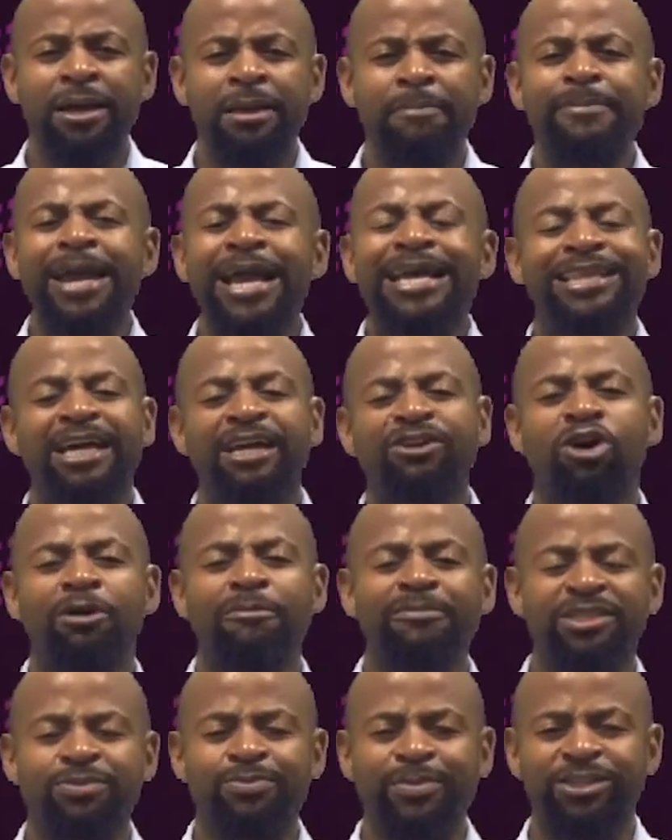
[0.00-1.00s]
Make that
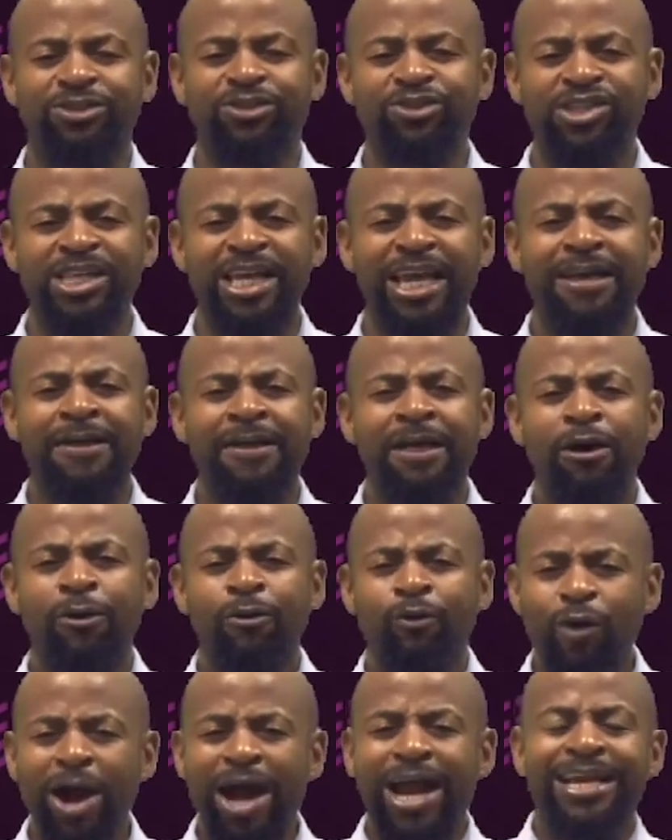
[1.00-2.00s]
commitment to say,
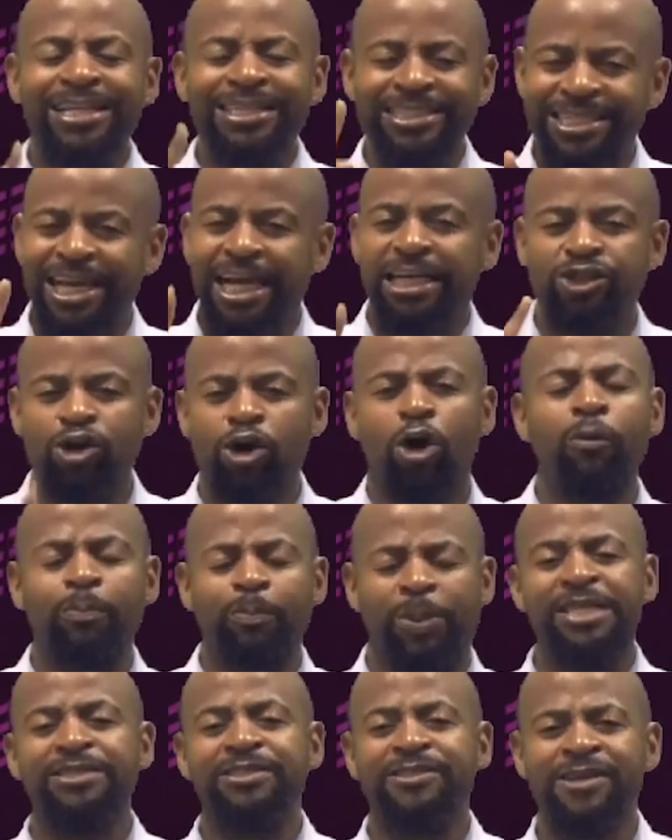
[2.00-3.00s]
when church
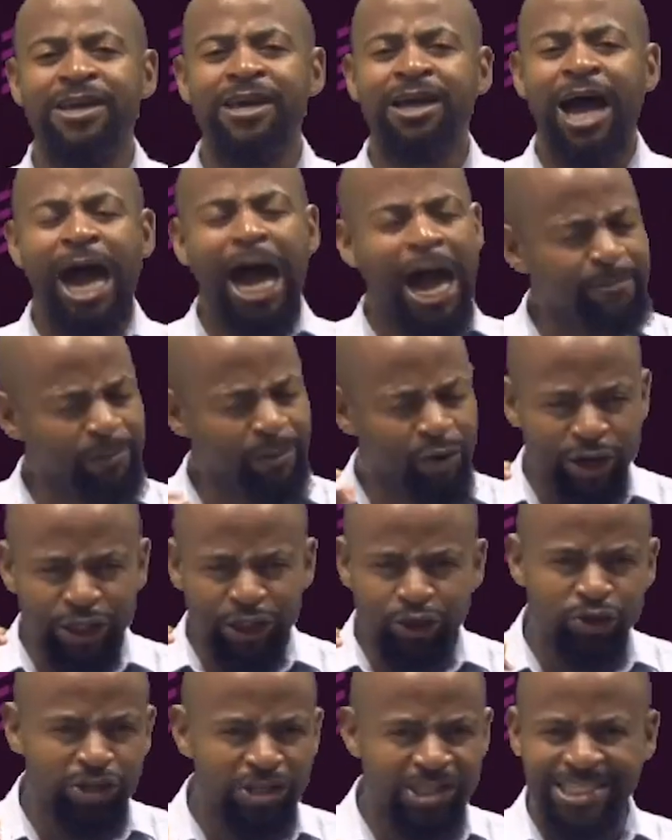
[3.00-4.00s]
opens, I'm
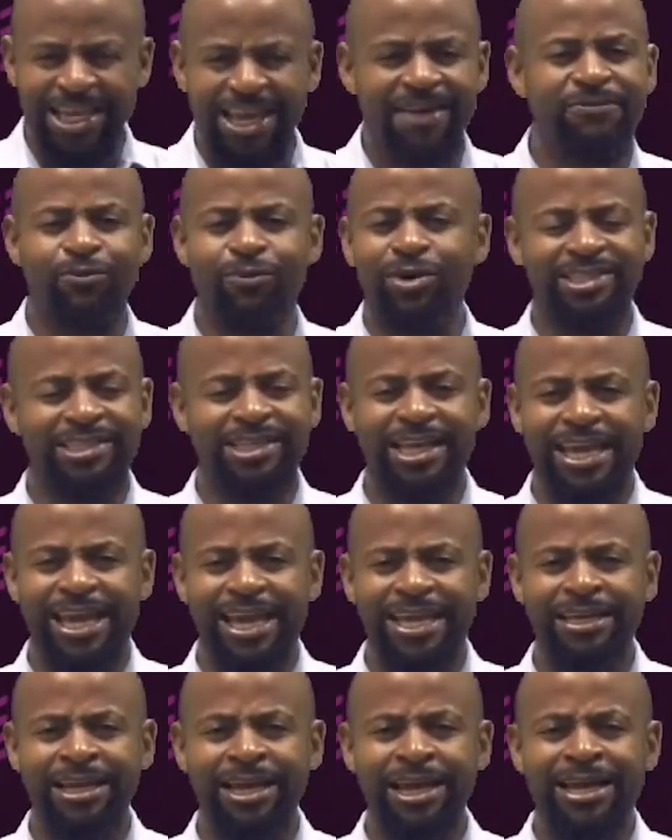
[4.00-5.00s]
going to serve once
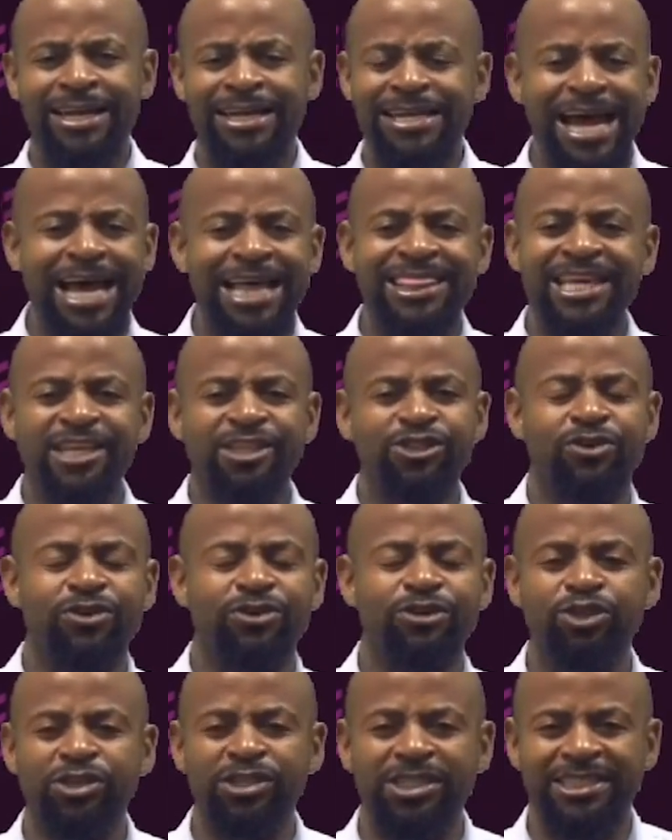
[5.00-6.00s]
again. Nothing's
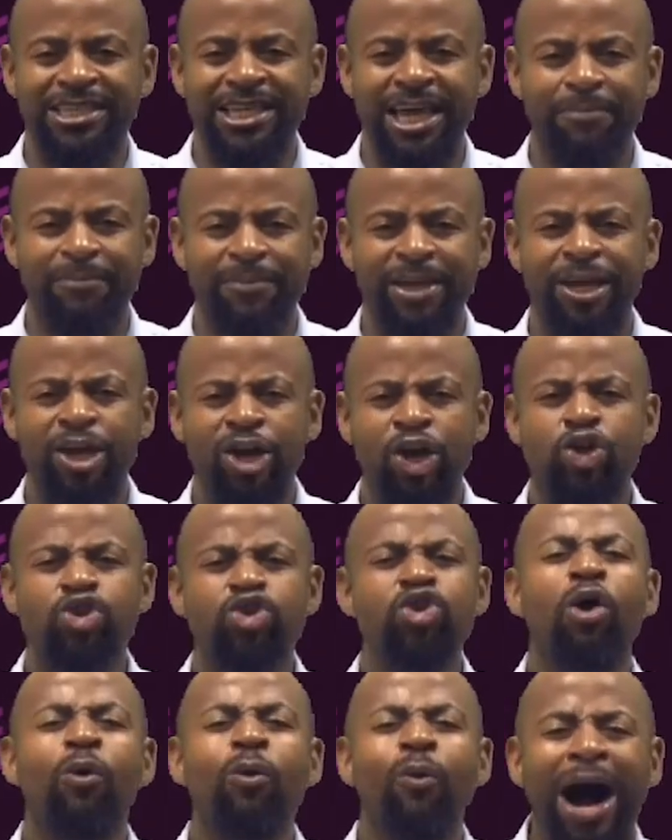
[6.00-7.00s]
going to deter me.
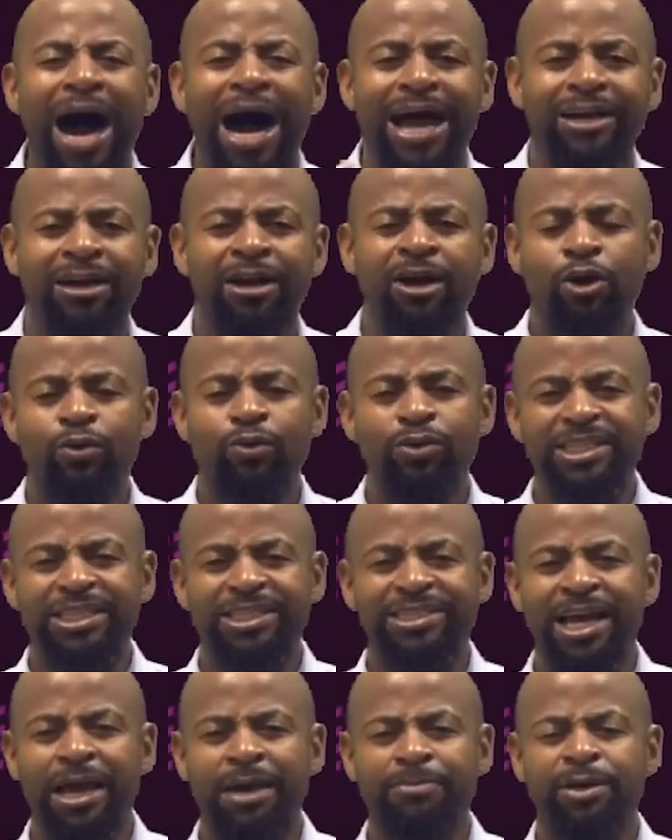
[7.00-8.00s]
No one will
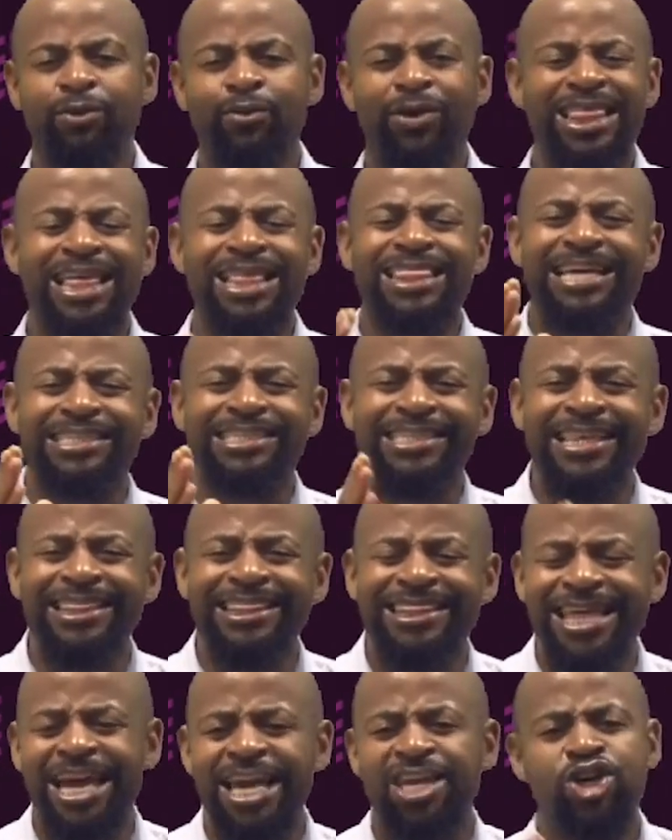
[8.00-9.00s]
deter me. Whether they are saying
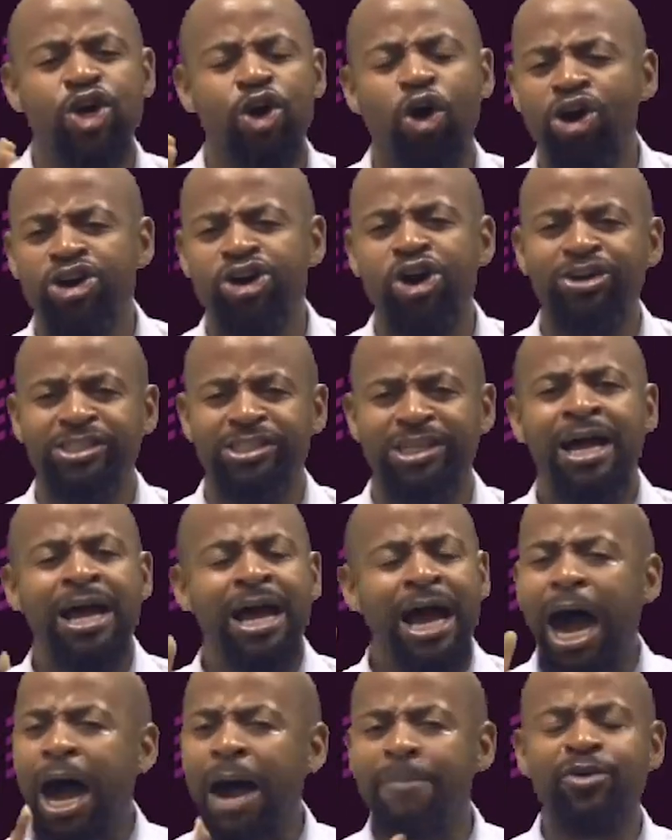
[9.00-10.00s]
thank you or not,
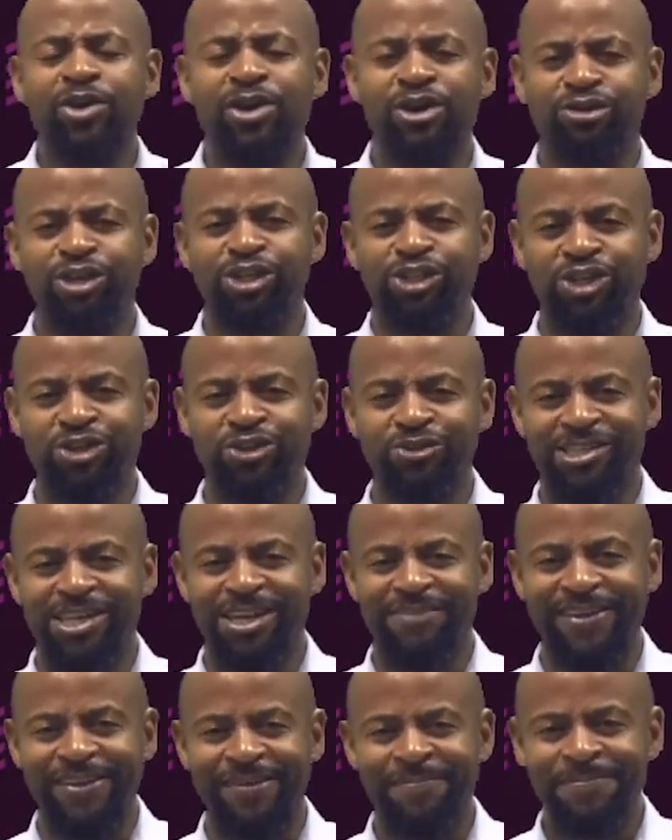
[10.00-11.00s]
I'm going to continue
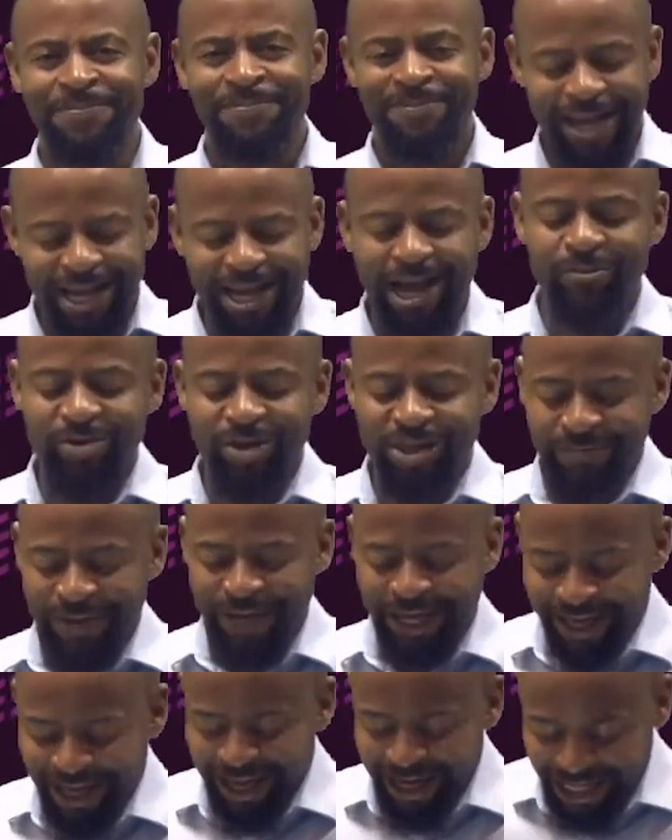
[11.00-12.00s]
serving. Come with
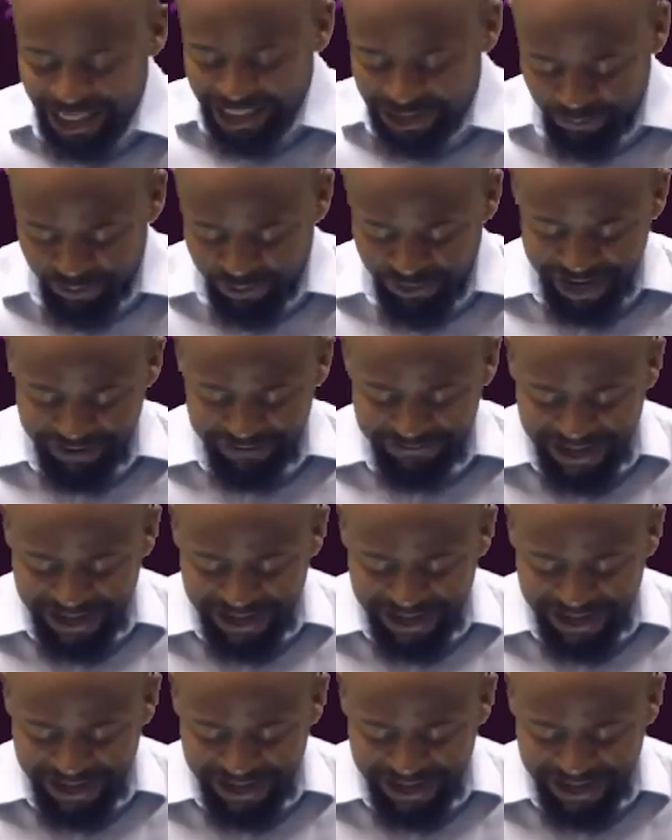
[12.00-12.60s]
me. Let's pray.